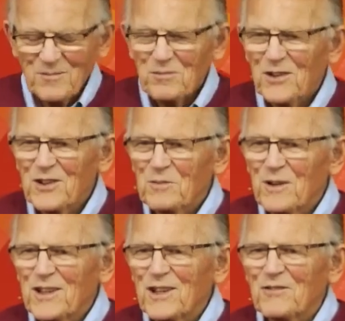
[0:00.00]
But the
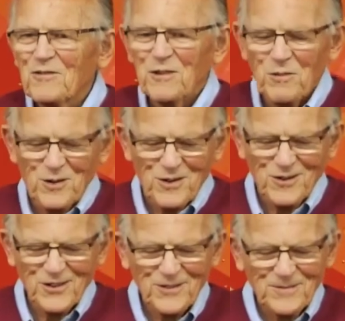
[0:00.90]
brilliant
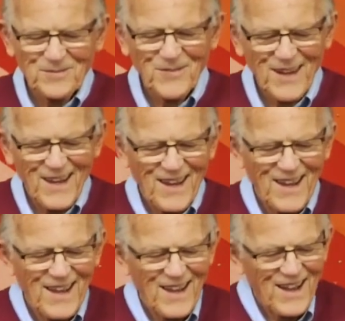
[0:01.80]
reward
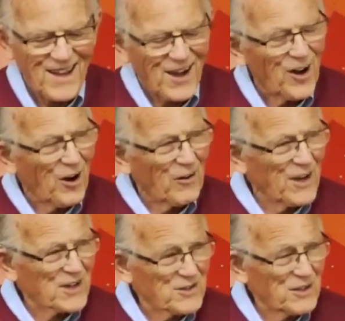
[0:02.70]
of
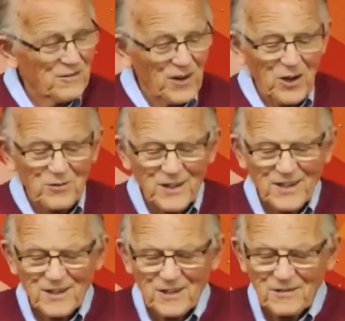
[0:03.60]
actually following
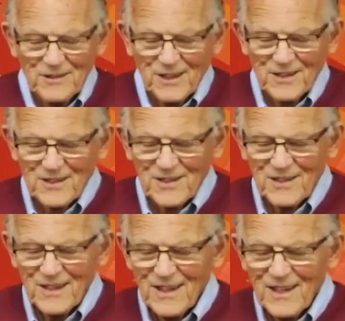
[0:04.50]
that advice
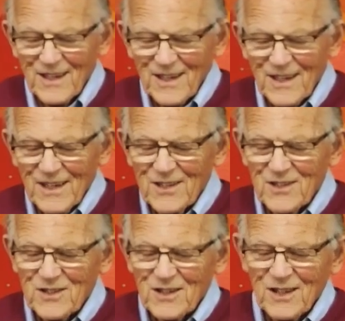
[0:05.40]

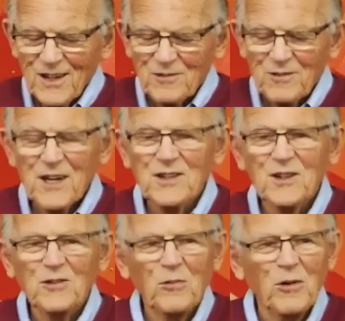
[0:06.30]
is a
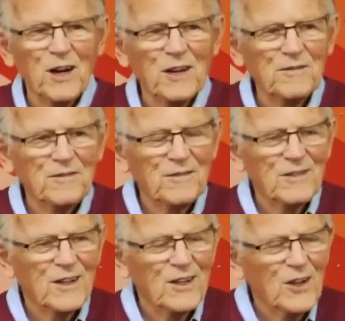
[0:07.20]
radiant wife
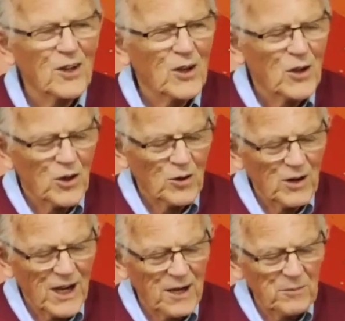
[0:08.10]
who
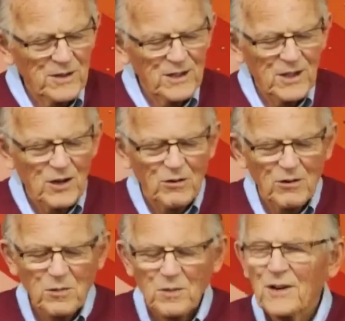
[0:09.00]
happily
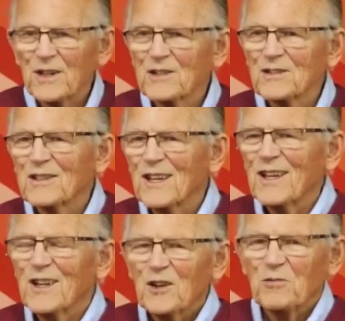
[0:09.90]
cooperates
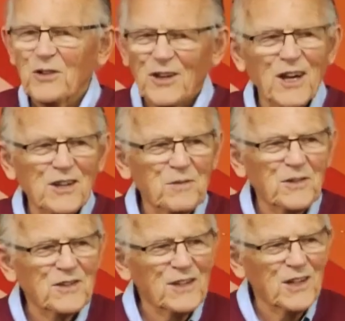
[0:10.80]
with her
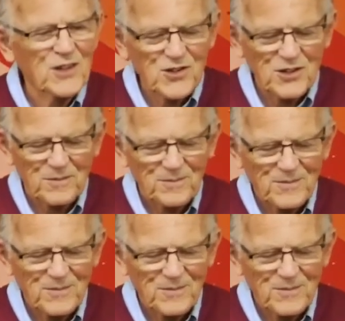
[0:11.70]
husband's leadership